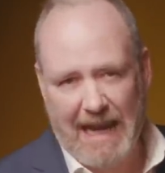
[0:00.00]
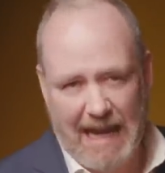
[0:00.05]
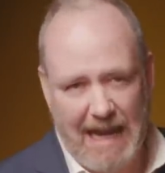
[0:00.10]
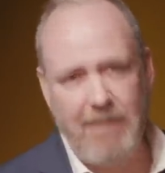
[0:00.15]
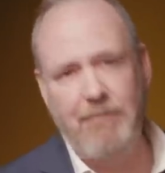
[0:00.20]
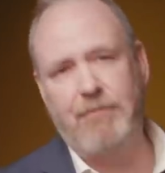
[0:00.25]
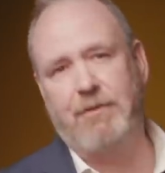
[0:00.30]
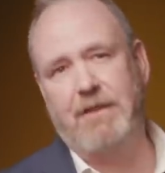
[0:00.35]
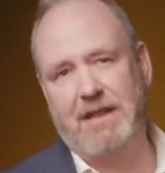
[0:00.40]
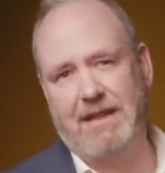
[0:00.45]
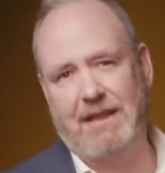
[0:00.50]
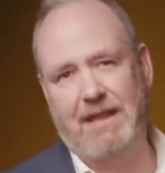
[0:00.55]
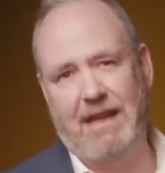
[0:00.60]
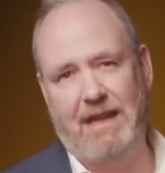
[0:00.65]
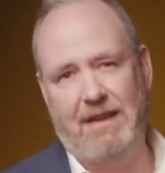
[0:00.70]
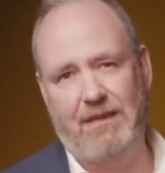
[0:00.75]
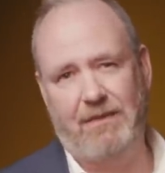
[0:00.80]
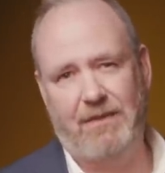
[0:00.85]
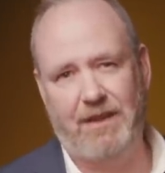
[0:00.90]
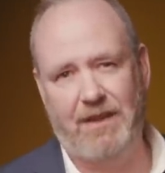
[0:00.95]

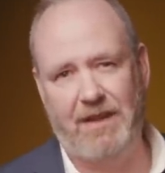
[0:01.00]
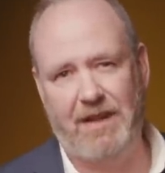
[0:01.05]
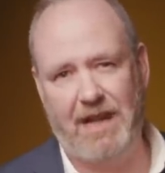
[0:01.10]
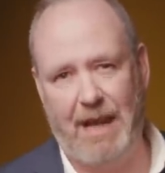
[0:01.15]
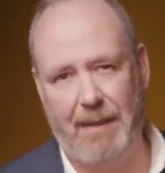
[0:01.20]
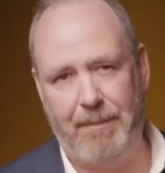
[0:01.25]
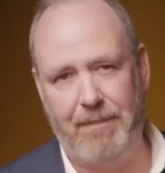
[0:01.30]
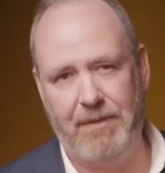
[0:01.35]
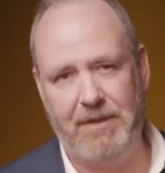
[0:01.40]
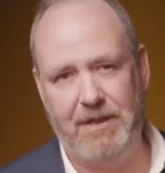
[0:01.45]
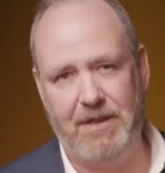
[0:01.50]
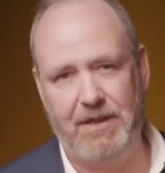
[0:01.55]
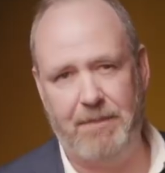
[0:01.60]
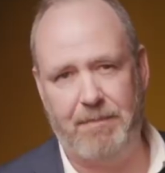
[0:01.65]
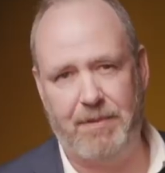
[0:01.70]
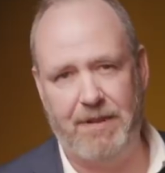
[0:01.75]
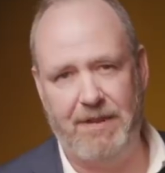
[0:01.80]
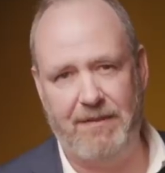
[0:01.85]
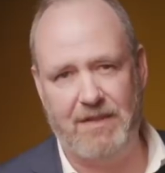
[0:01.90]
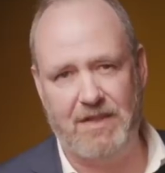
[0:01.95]
everything that had happened in the
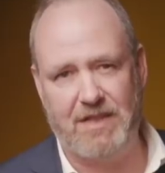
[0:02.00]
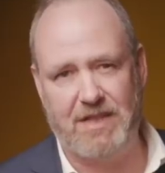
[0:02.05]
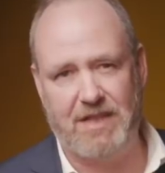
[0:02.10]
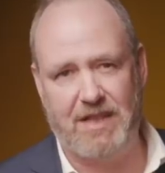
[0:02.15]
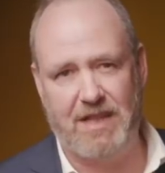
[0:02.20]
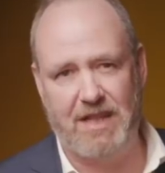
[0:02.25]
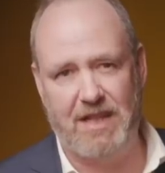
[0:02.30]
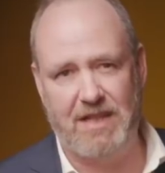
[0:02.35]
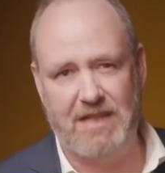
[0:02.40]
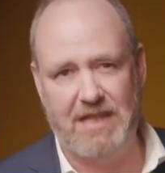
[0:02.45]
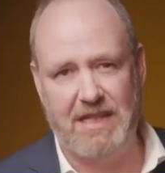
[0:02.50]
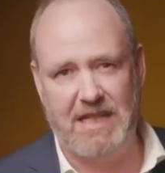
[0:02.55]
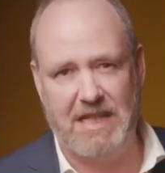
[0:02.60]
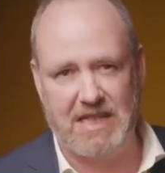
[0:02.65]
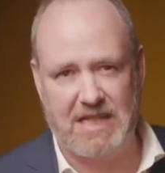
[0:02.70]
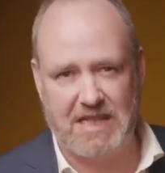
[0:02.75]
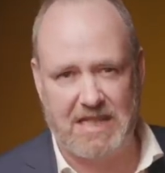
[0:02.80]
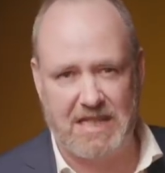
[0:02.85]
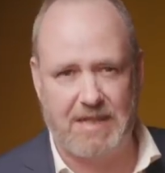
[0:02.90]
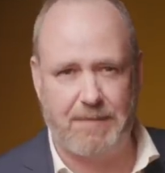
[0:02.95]
previous 30 years,
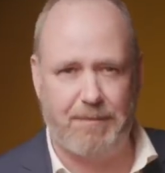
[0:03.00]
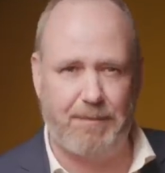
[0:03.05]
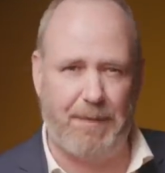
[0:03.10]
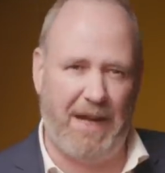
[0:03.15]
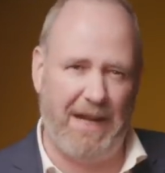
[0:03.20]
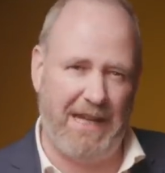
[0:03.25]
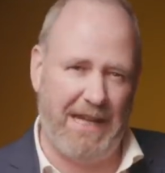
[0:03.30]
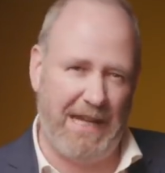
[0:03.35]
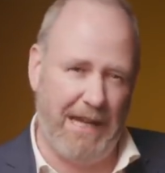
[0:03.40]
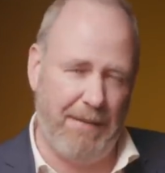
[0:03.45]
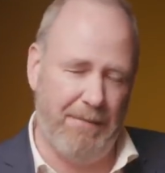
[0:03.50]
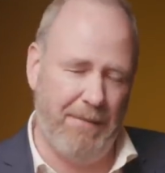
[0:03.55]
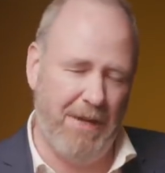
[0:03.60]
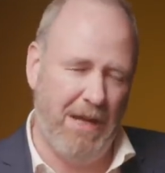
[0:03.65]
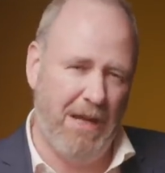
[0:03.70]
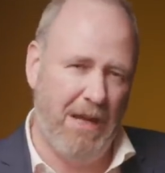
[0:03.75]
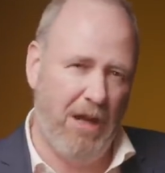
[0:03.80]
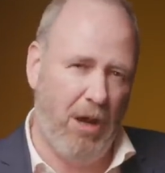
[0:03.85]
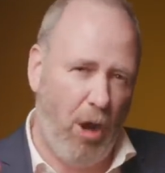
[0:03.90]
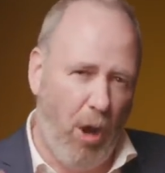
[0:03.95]
despite him
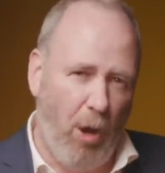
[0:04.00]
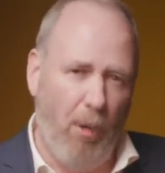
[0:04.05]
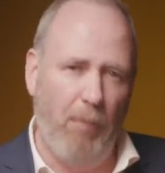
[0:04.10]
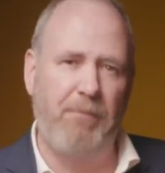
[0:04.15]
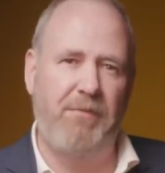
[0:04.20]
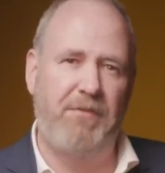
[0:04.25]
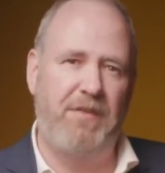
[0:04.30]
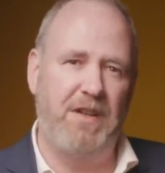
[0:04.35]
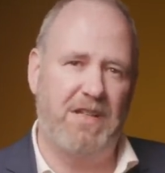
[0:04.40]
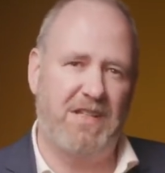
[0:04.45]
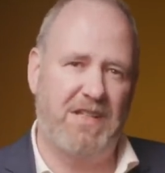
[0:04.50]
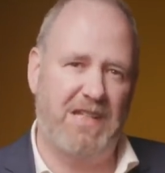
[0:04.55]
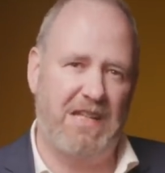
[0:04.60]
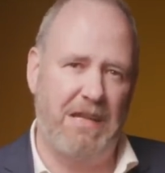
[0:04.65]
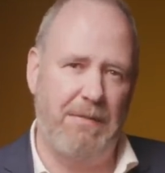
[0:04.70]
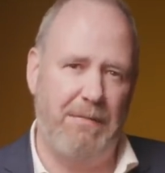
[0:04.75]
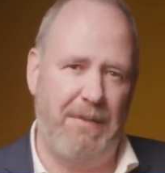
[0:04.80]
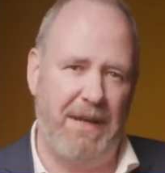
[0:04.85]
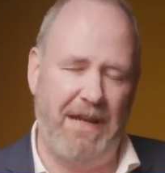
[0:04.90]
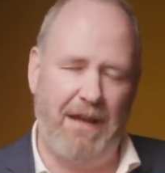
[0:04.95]
obviously
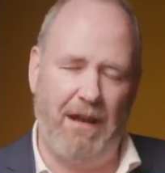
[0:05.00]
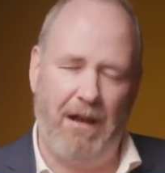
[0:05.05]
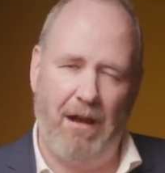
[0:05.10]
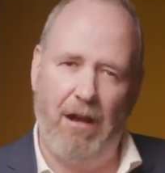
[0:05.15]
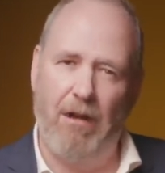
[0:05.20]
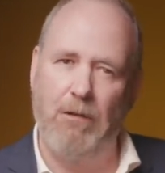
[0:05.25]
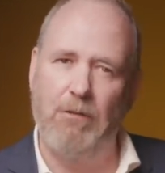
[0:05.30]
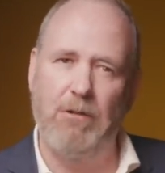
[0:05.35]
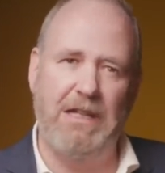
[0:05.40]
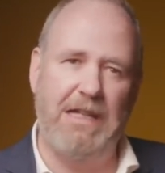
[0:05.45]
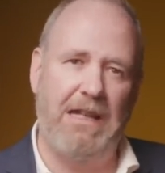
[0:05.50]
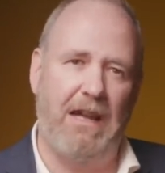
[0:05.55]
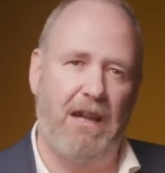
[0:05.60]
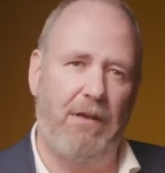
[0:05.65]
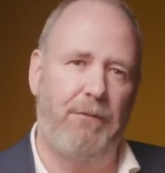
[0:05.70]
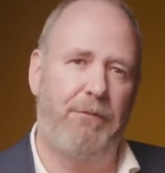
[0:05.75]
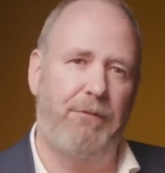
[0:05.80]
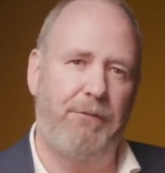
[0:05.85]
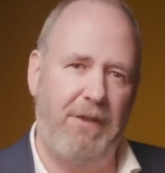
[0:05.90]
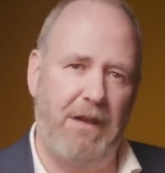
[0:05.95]
being wholly
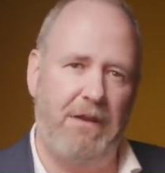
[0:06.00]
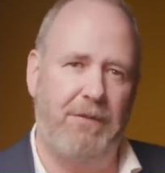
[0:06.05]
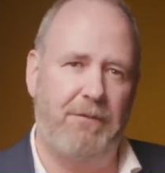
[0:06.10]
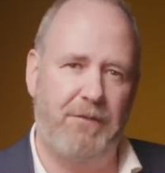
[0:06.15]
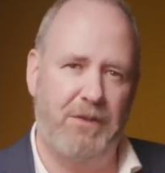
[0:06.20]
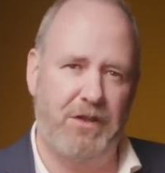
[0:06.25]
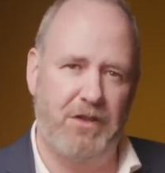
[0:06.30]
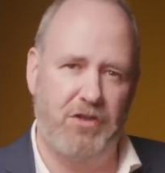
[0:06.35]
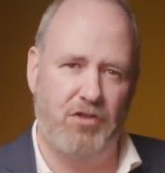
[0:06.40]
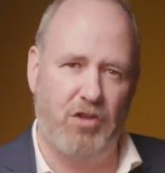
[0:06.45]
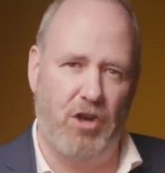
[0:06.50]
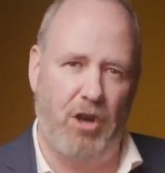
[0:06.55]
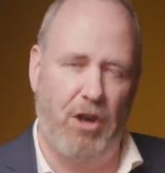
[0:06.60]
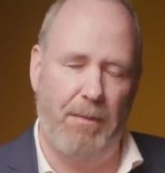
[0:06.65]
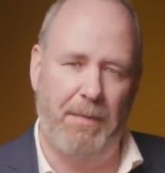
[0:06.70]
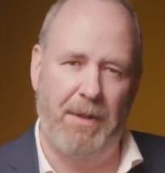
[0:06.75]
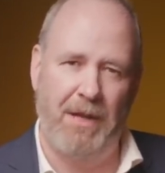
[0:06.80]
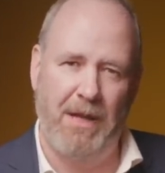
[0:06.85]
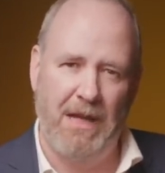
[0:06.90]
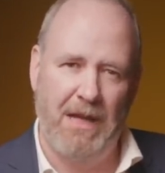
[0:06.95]
unfit for the
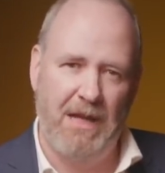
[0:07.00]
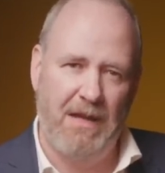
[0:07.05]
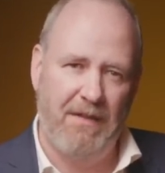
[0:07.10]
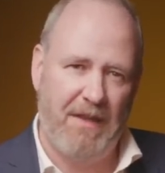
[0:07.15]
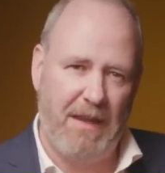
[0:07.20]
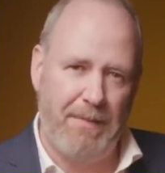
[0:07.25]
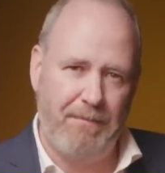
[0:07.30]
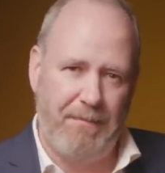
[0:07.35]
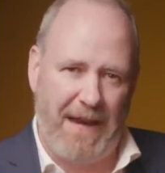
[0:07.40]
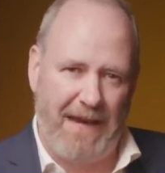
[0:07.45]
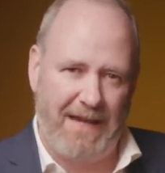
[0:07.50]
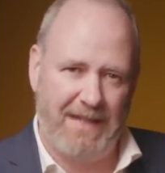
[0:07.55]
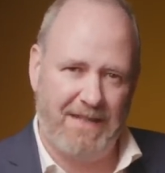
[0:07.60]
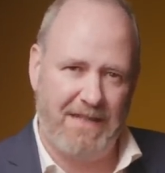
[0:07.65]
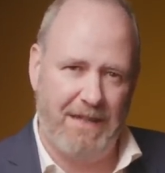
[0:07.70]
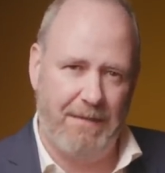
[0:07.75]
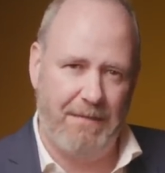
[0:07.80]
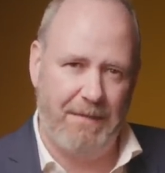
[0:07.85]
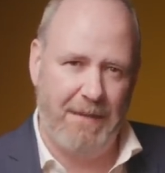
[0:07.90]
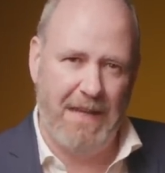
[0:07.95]
job, they backed
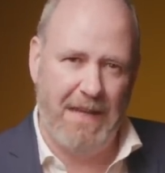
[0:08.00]
him.